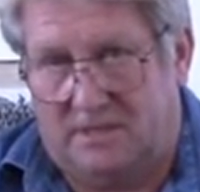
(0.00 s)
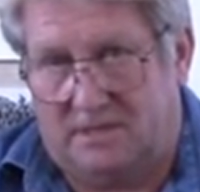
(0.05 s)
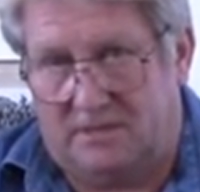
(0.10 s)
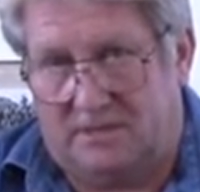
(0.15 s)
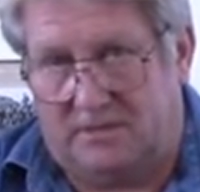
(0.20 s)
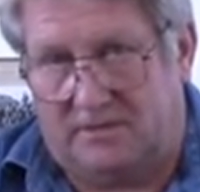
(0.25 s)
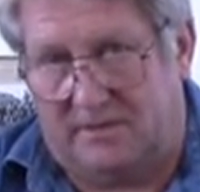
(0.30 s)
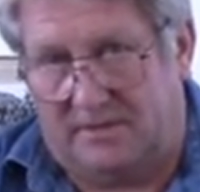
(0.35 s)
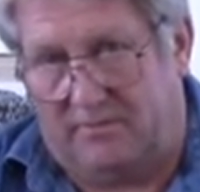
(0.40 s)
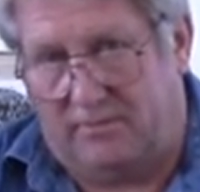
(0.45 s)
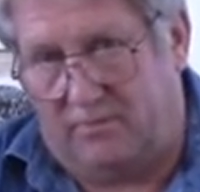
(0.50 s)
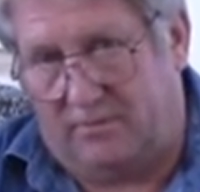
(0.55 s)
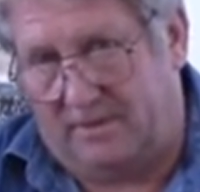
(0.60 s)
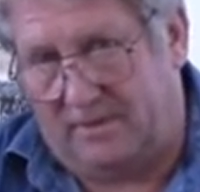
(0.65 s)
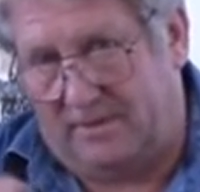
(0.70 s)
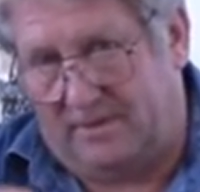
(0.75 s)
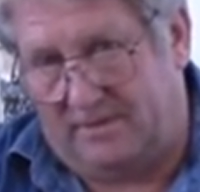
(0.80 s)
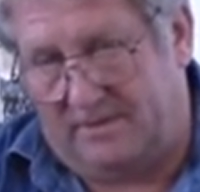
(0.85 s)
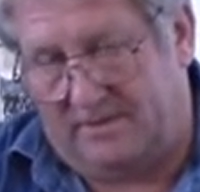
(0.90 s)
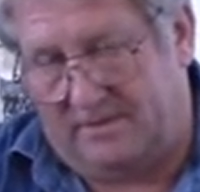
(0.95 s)
So
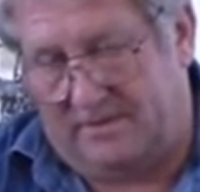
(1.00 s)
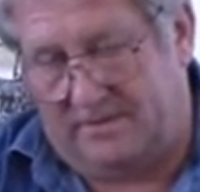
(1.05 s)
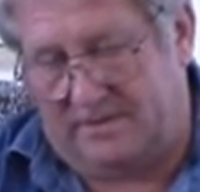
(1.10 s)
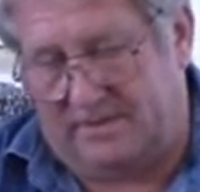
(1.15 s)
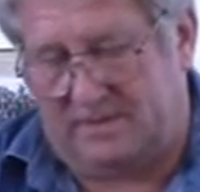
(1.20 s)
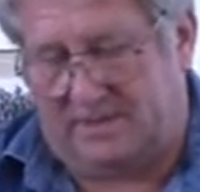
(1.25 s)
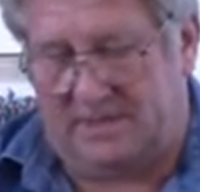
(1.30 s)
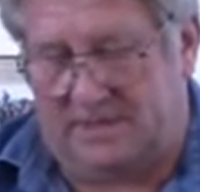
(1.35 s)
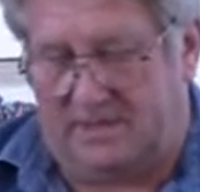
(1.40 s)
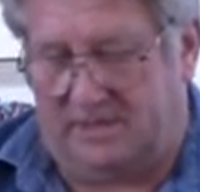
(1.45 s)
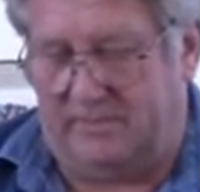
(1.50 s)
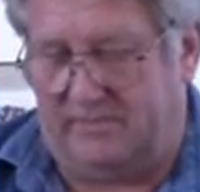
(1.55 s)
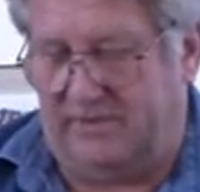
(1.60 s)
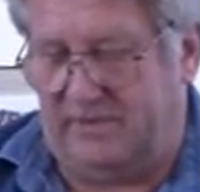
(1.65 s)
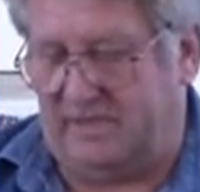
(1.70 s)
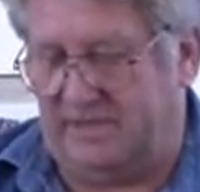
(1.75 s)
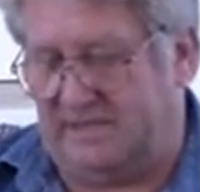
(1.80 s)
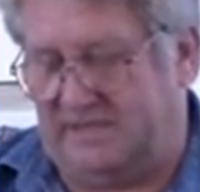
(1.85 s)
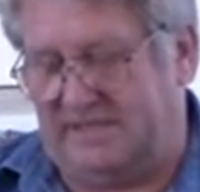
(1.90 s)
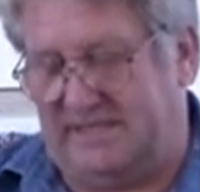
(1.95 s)
it can
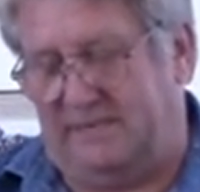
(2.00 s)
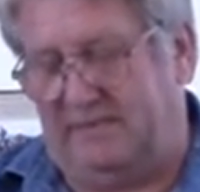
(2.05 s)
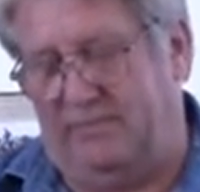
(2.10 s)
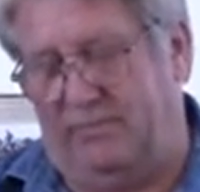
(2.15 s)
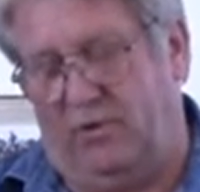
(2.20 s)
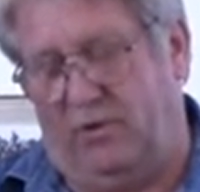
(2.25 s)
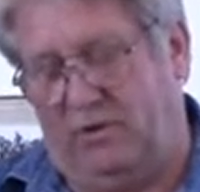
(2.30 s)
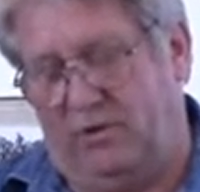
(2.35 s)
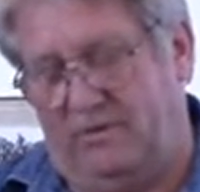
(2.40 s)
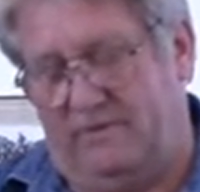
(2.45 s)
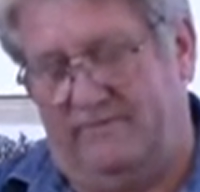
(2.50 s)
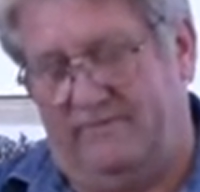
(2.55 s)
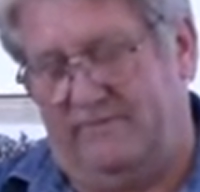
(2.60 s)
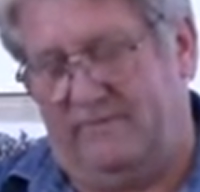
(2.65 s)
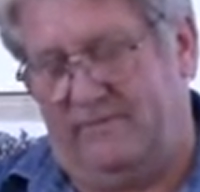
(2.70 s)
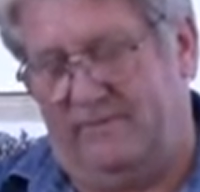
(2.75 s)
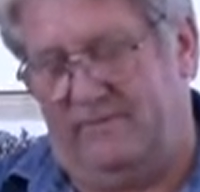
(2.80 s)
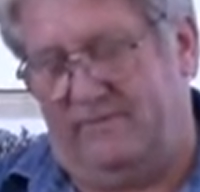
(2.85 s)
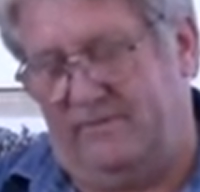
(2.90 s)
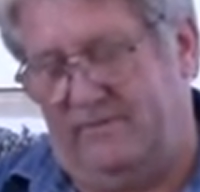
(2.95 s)
be, let's say, a block of
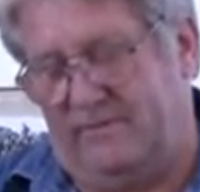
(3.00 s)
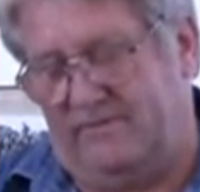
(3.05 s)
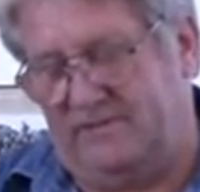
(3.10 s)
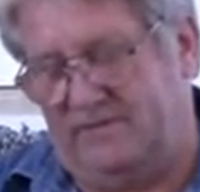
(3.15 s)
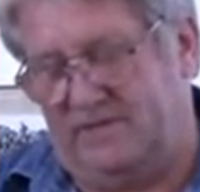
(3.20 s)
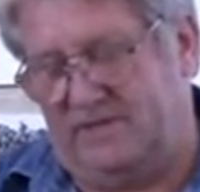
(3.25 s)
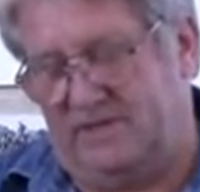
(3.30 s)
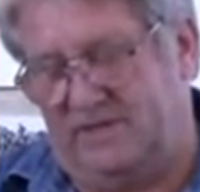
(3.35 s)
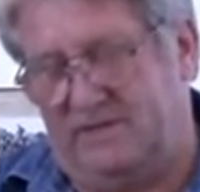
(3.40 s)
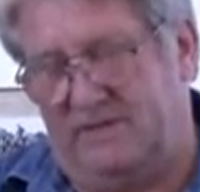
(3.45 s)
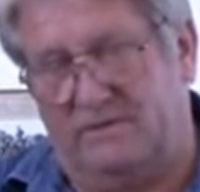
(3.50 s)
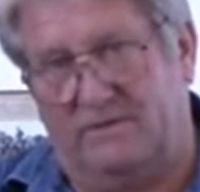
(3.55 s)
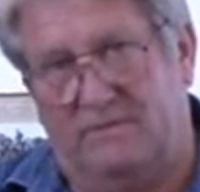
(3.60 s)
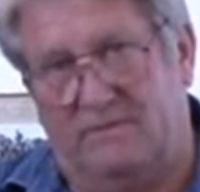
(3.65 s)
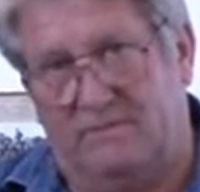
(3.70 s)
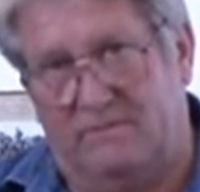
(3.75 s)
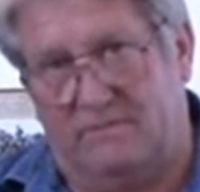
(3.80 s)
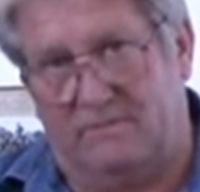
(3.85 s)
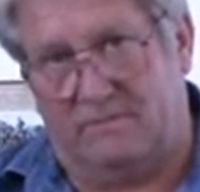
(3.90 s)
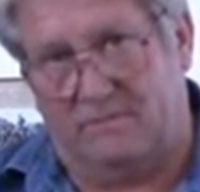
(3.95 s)
silicon
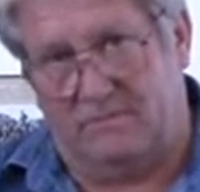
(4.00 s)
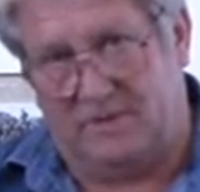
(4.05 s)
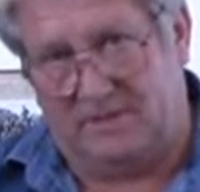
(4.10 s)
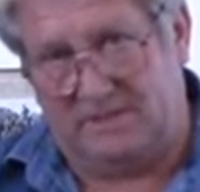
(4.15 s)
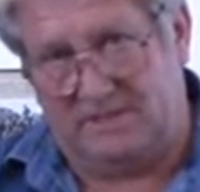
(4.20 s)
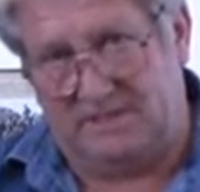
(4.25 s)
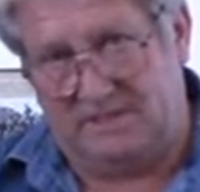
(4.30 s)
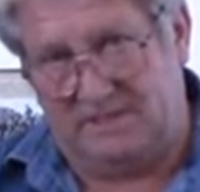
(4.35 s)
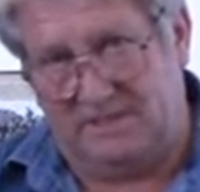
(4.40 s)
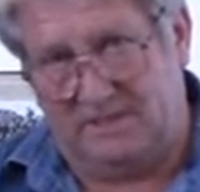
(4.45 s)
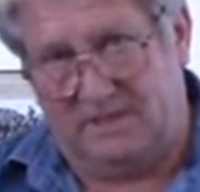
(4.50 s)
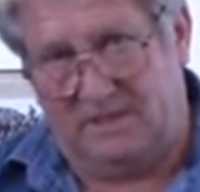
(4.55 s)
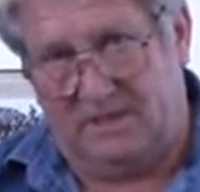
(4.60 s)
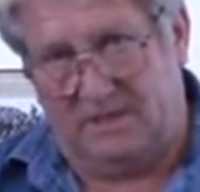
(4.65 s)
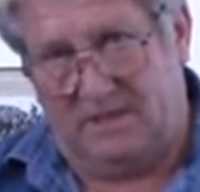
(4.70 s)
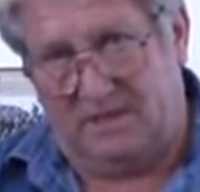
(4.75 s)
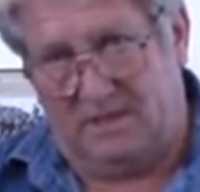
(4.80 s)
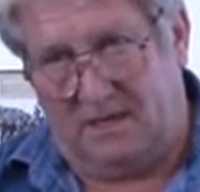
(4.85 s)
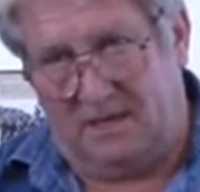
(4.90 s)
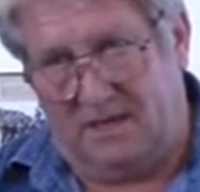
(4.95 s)
resin,
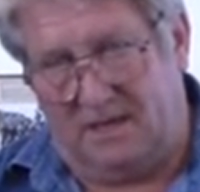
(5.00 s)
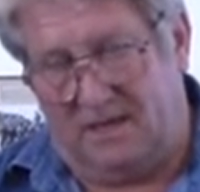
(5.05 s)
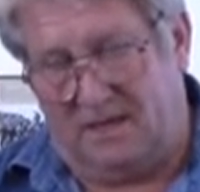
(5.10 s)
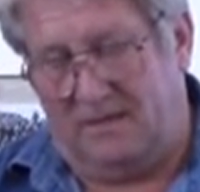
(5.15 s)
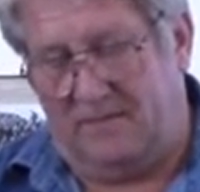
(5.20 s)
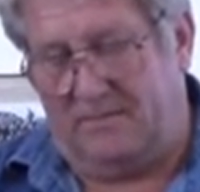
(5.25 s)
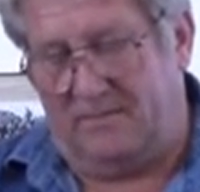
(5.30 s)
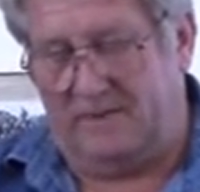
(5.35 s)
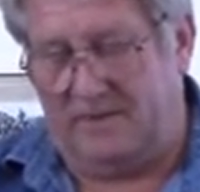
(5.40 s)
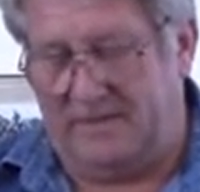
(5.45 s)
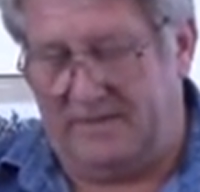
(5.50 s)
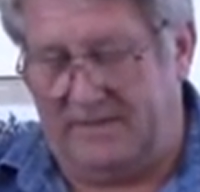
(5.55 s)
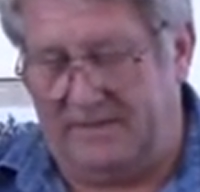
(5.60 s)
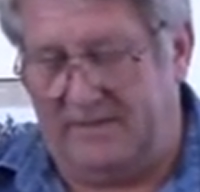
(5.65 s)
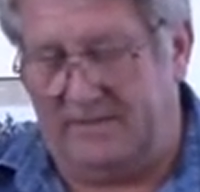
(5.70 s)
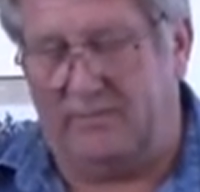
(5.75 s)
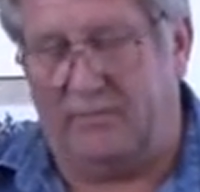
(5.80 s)
and then they